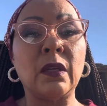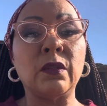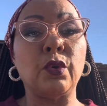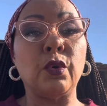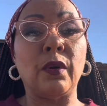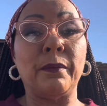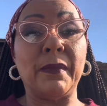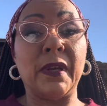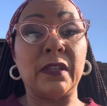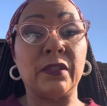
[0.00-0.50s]

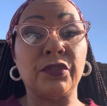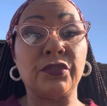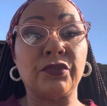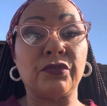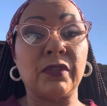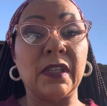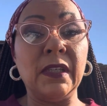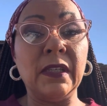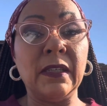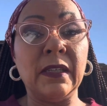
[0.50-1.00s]
doing
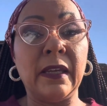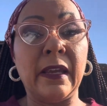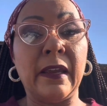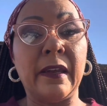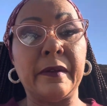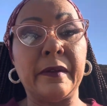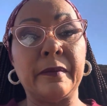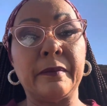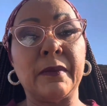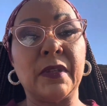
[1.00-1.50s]
ministry,
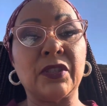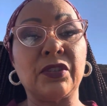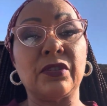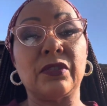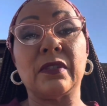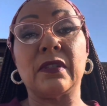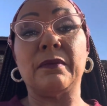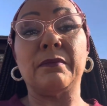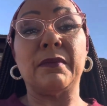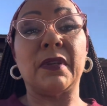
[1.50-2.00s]

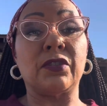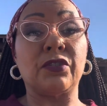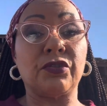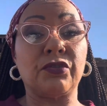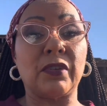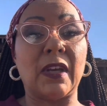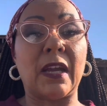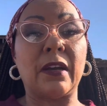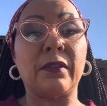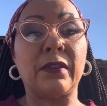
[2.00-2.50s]
missions and
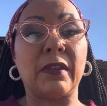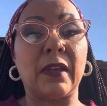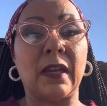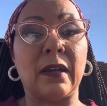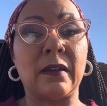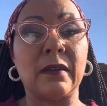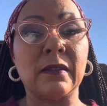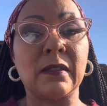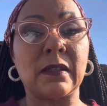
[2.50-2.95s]
ministry out there.